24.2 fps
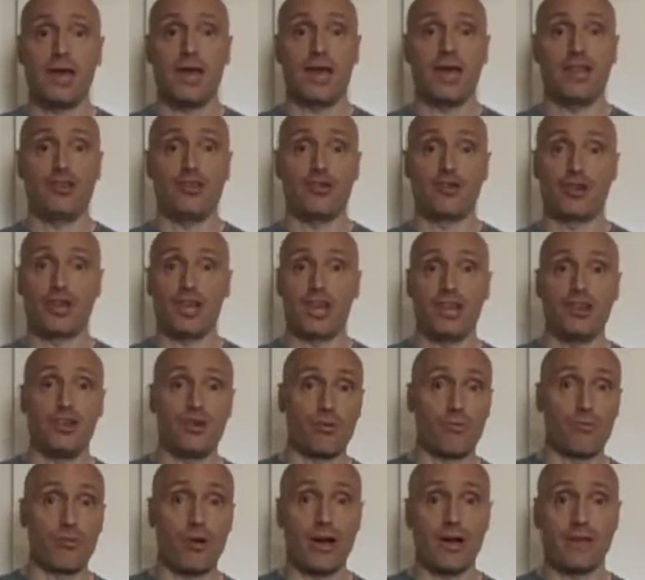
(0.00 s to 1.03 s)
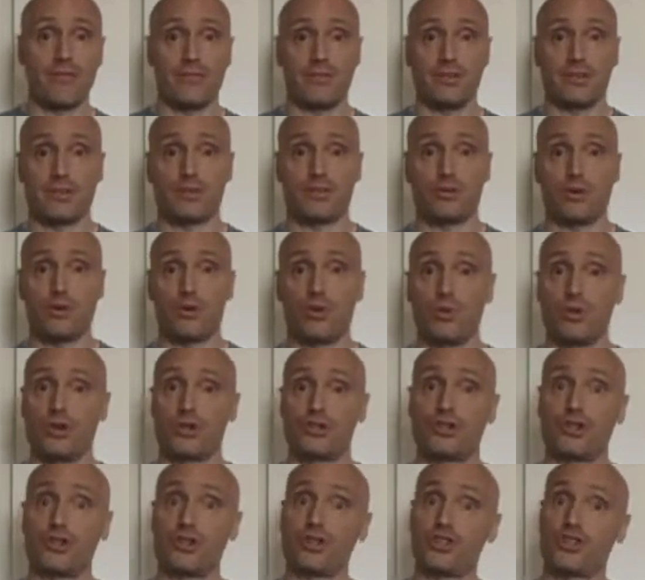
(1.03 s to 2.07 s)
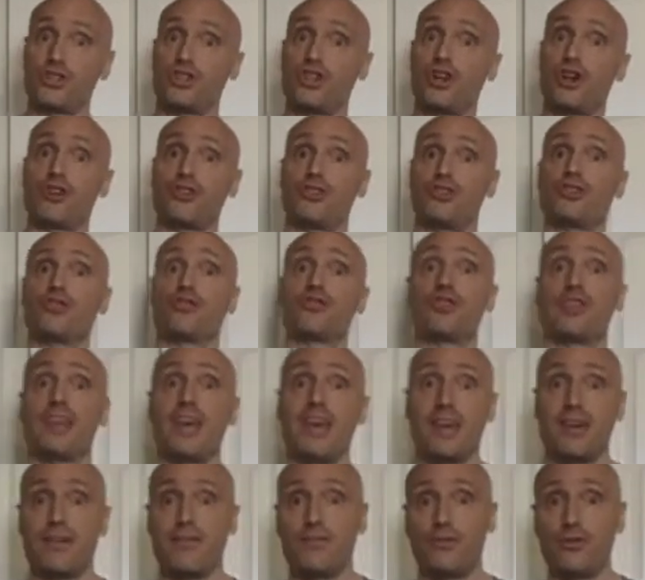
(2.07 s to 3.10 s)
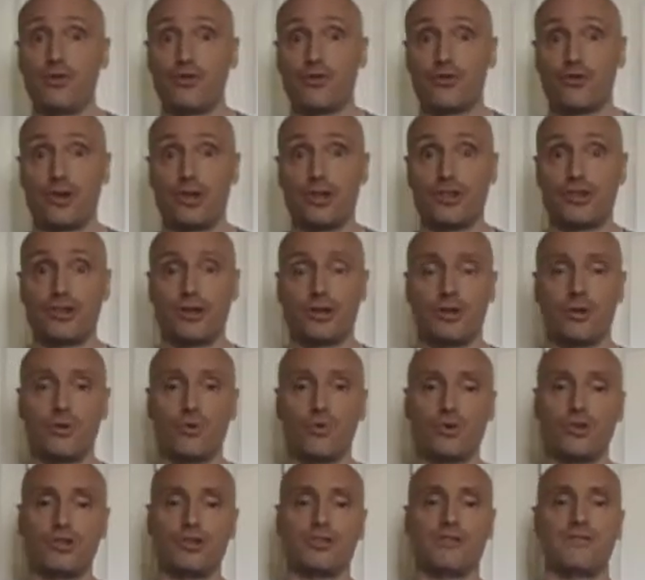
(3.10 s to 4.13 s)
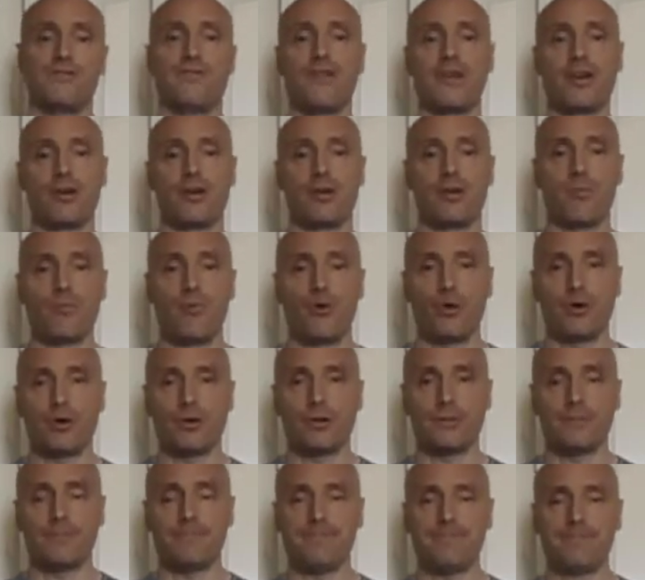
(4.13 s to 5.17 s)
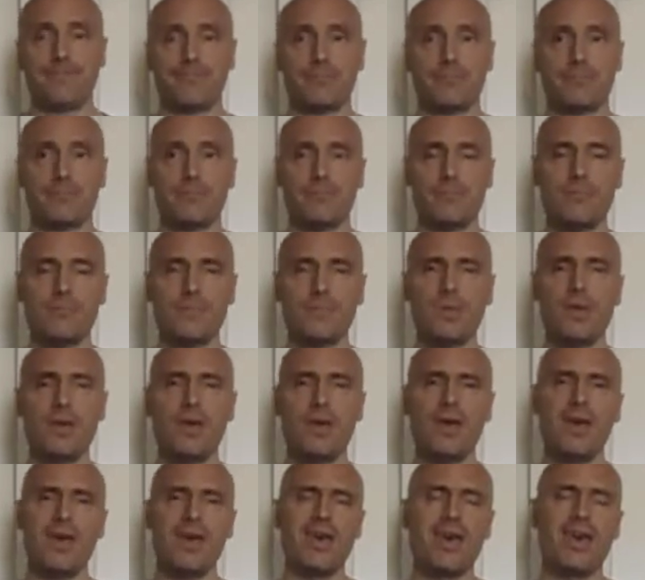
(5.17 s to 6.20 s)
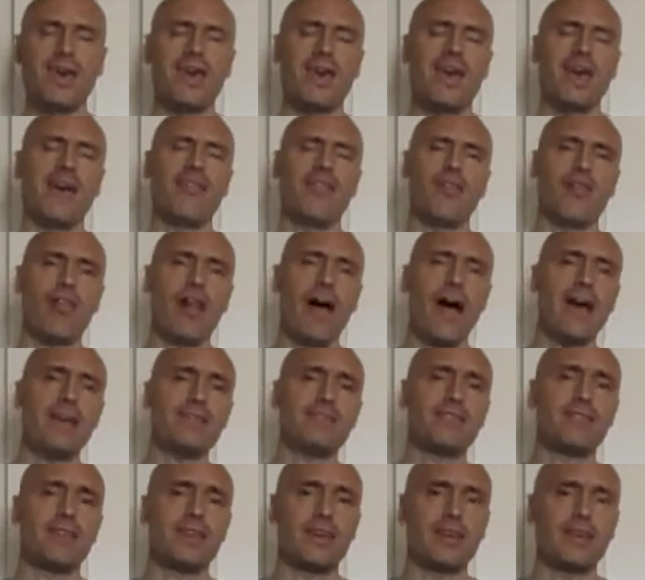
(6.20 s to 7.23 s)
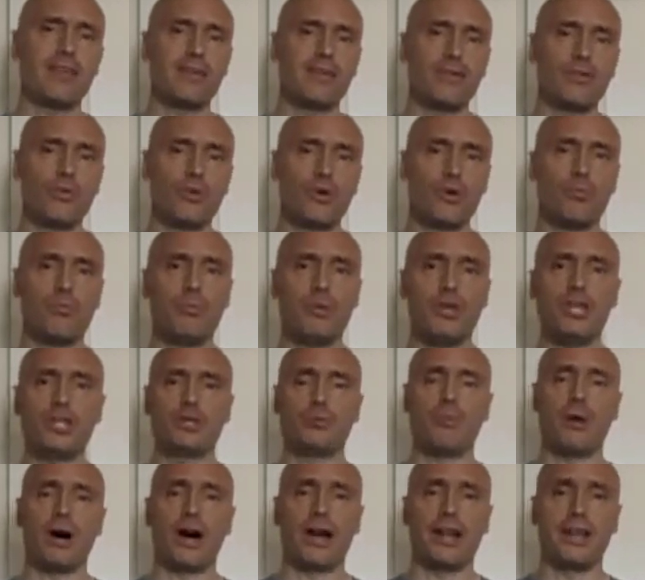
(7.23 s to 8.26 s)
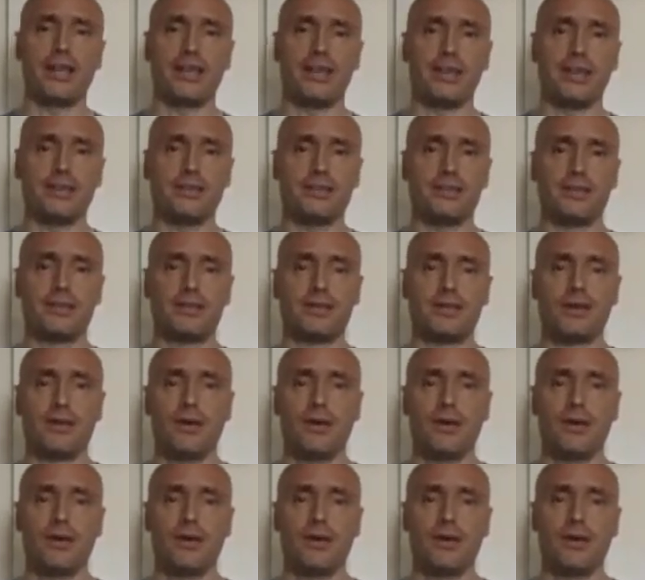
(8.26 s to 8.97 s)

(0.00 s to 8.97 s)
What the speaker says: and you're getting your breakfast, which starts your day of nutrition, which is very important. And the last thing with Beachbody is